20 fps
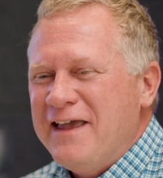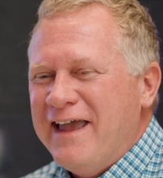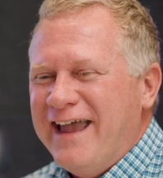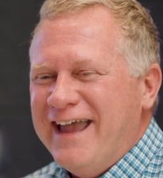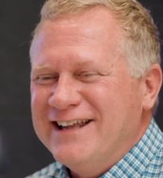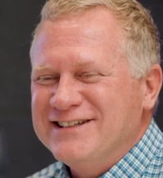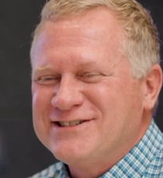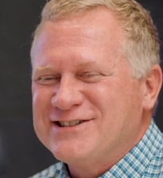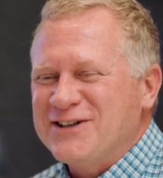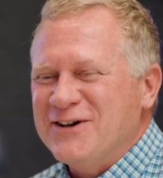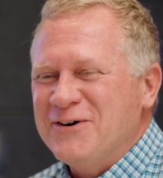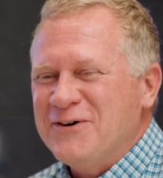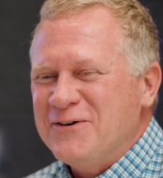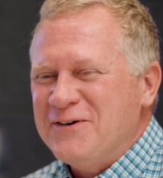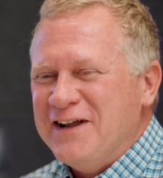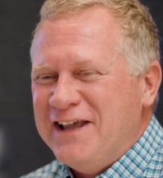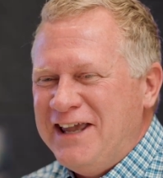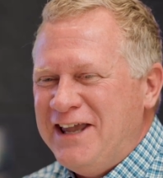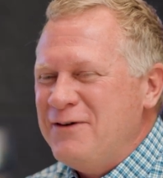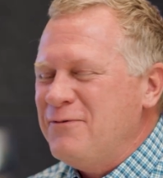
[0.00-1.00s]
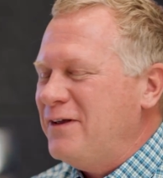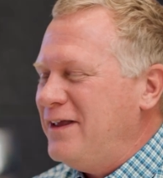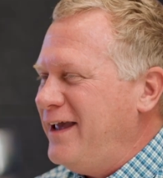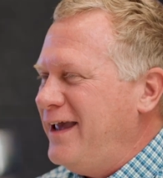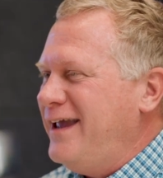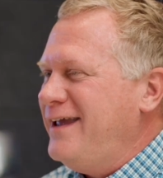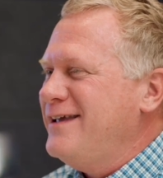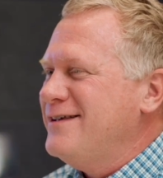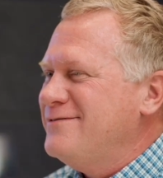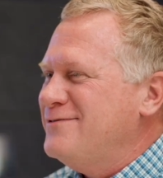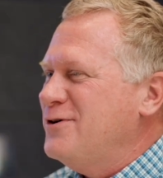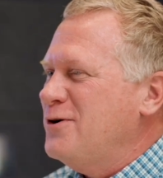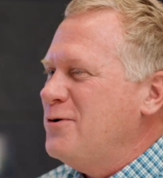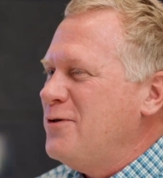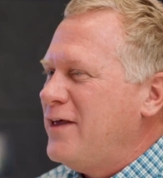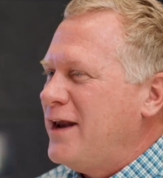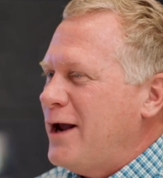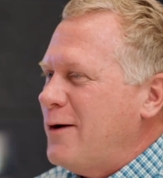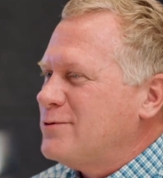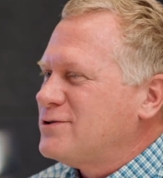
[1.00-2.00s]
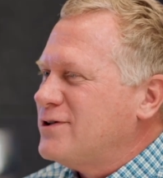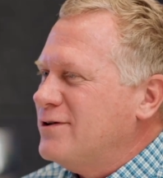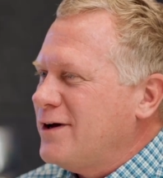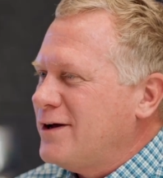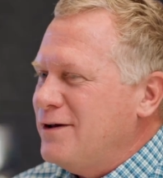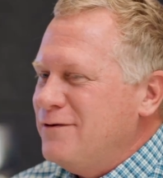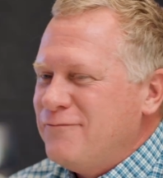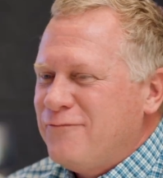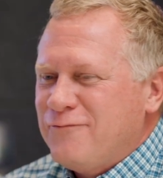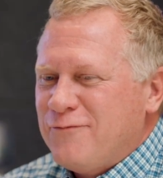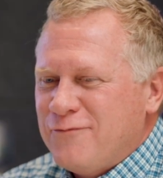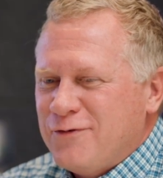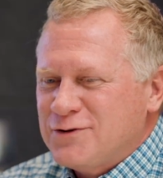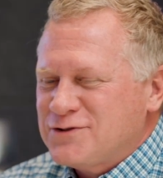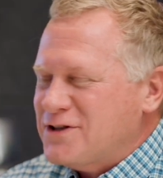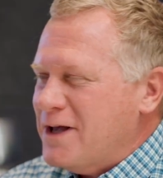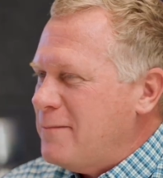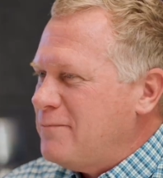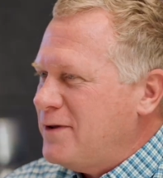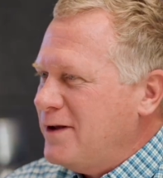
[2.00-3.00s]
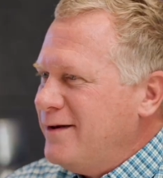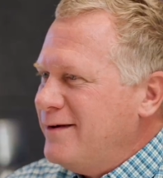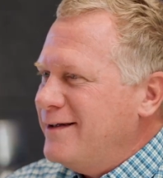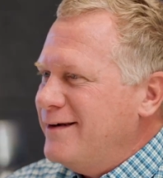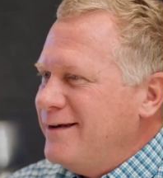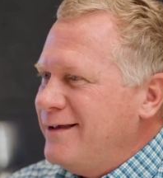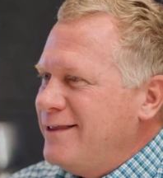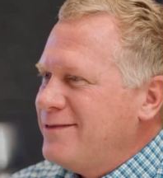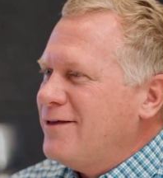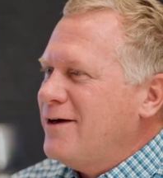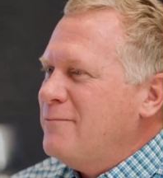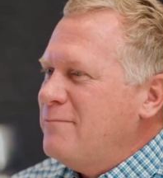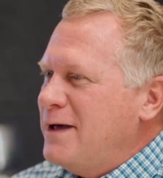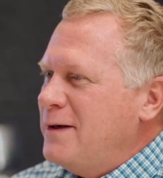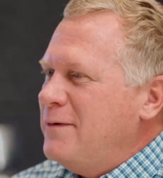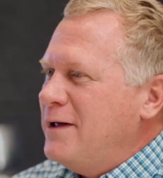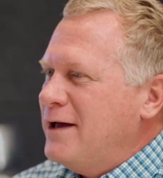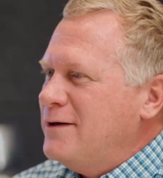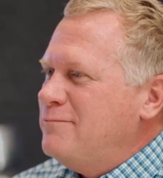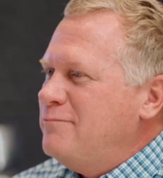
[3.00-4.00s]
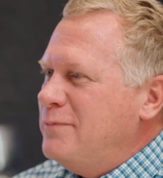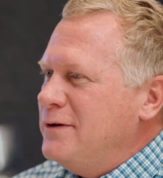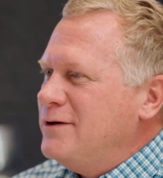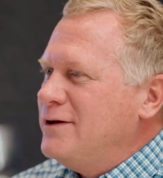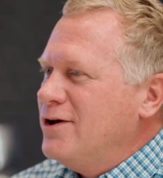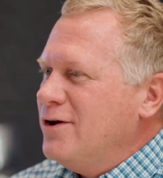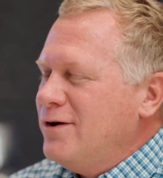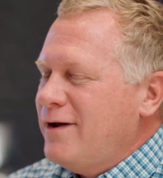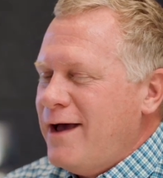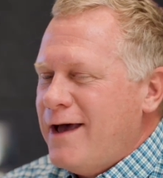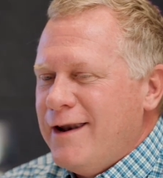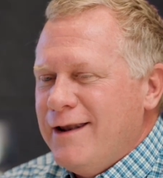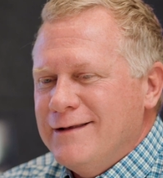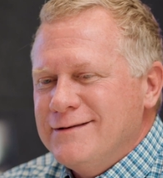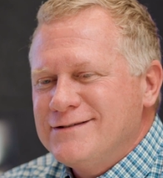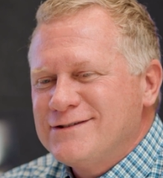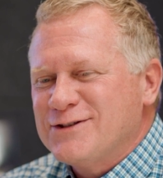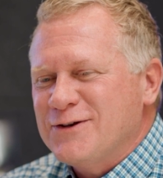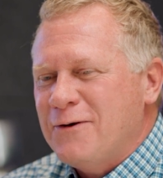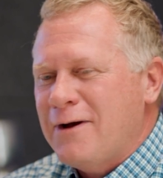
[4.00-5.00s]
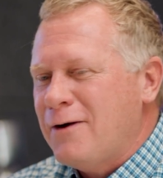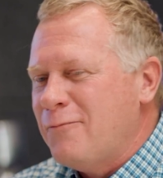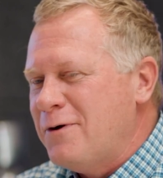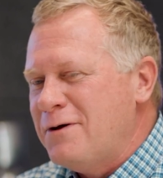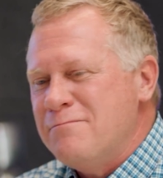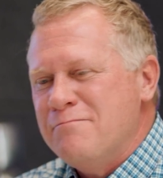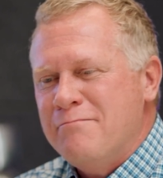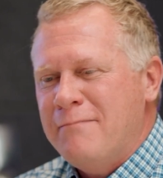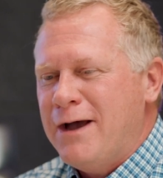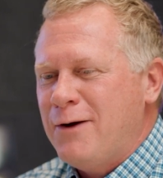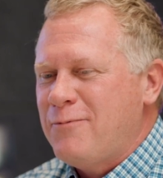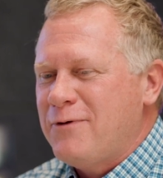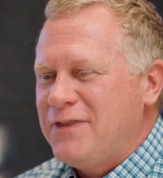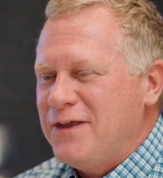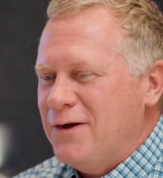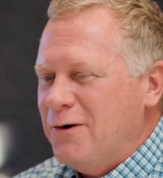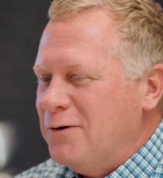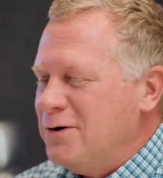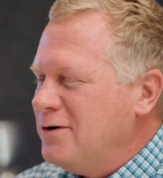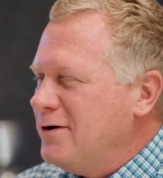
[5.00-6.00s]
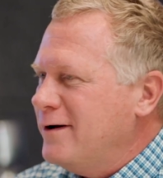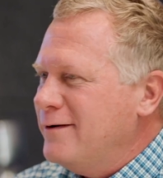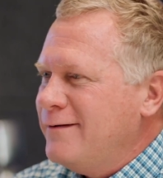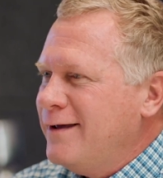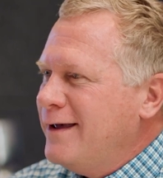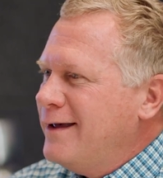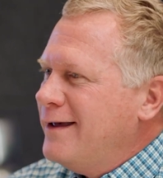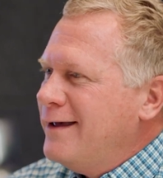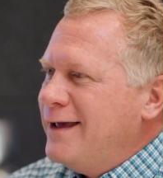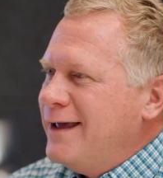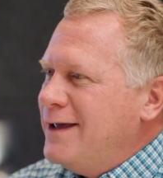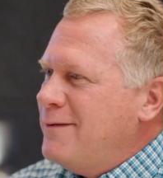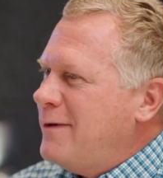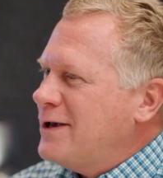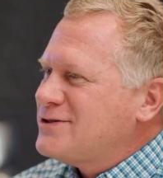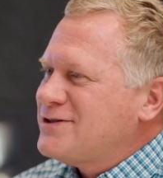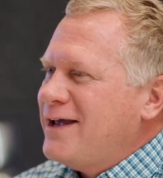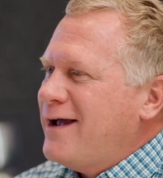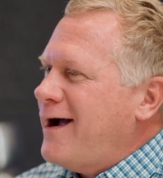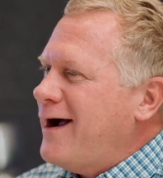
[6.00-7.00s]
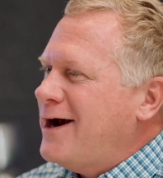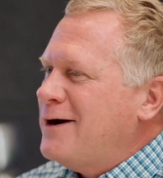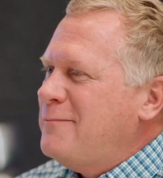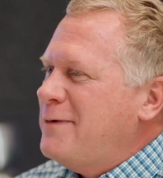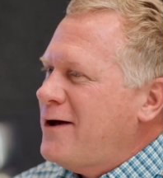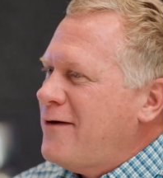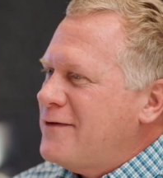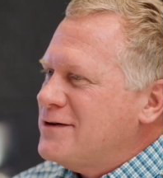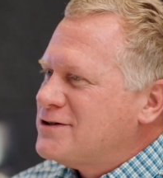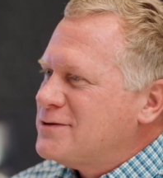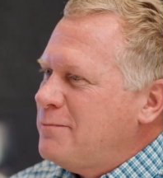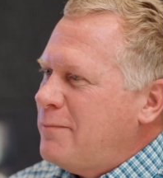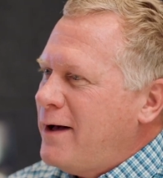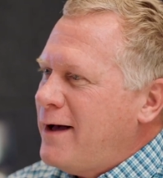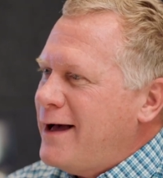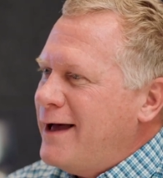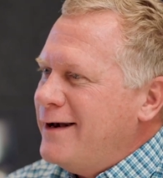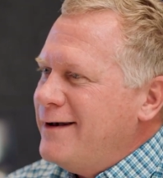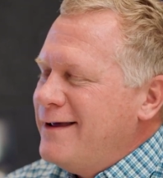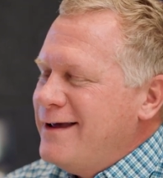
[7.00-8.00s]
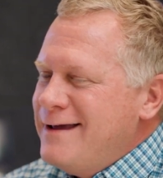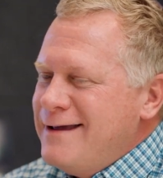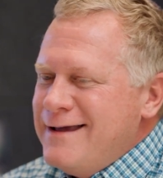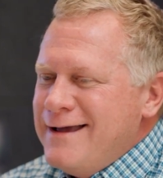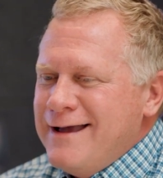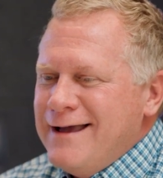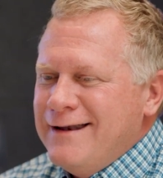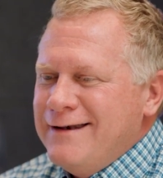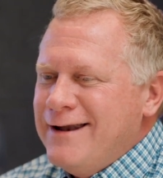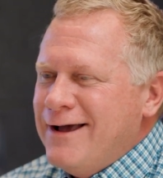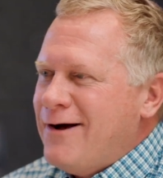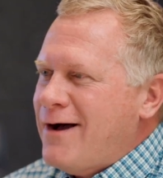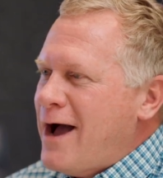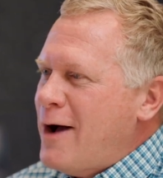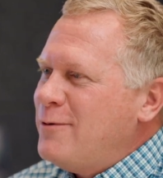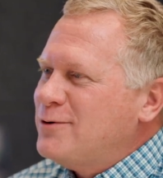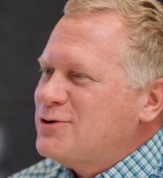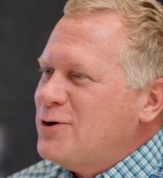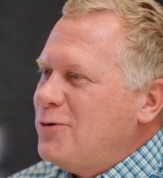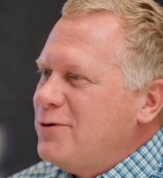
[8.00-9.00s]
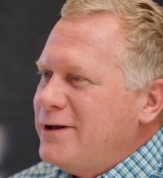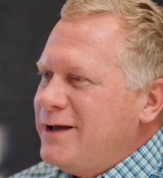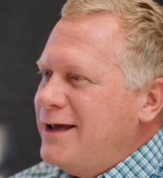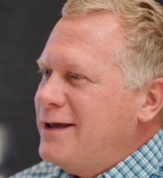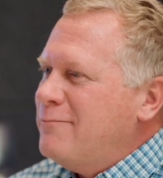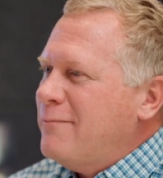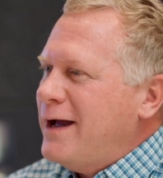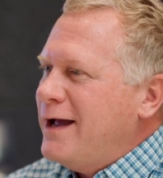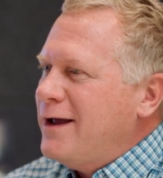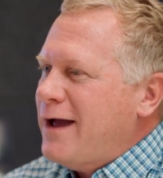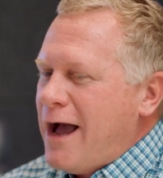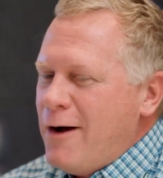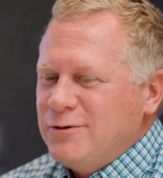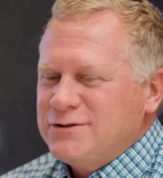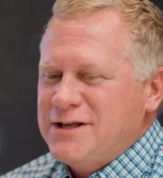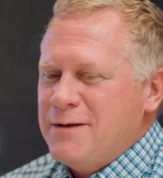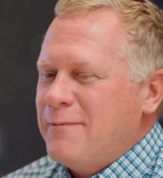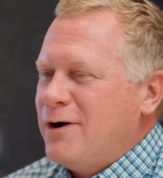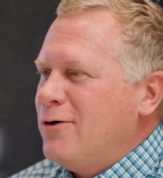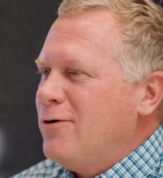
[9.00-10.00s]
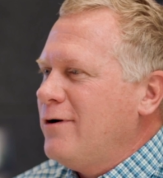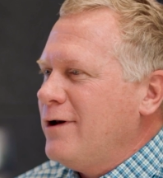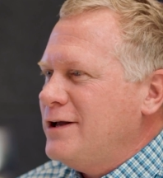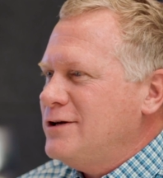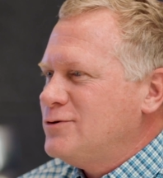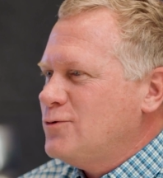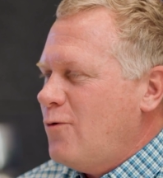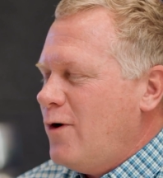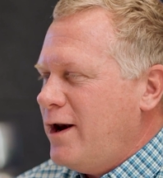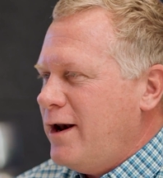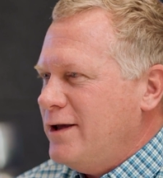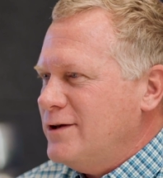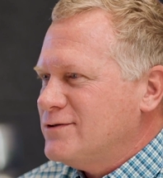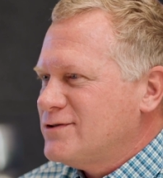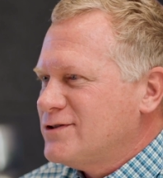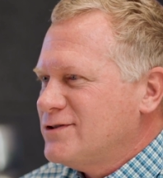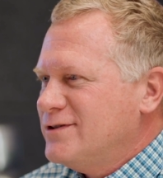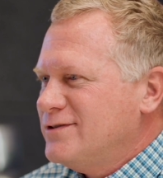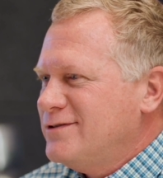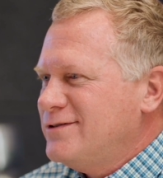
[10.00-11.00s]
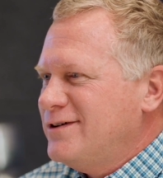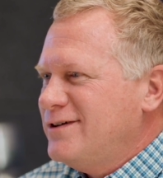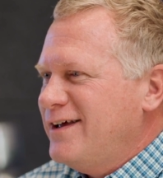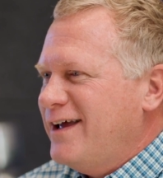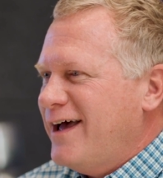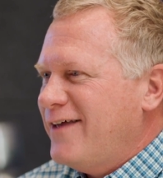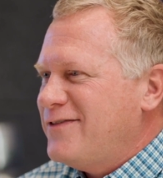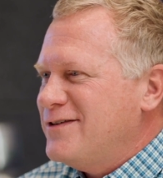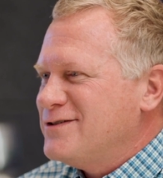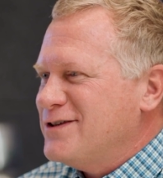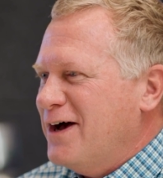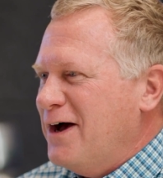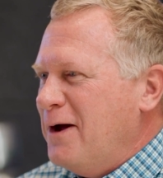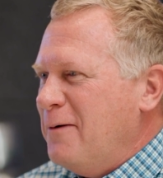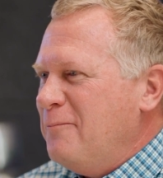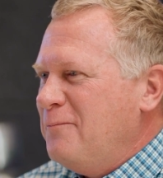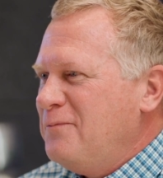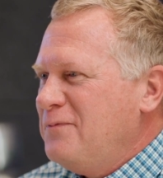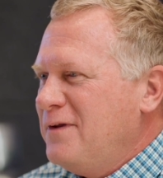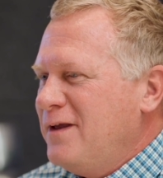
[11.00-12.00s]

And so he knew that I was looking for something, and he thought maybe I'd be good at it. So I went and met with the owner, and he basically hired me on the spot. Now, I was in my early 20s at the time.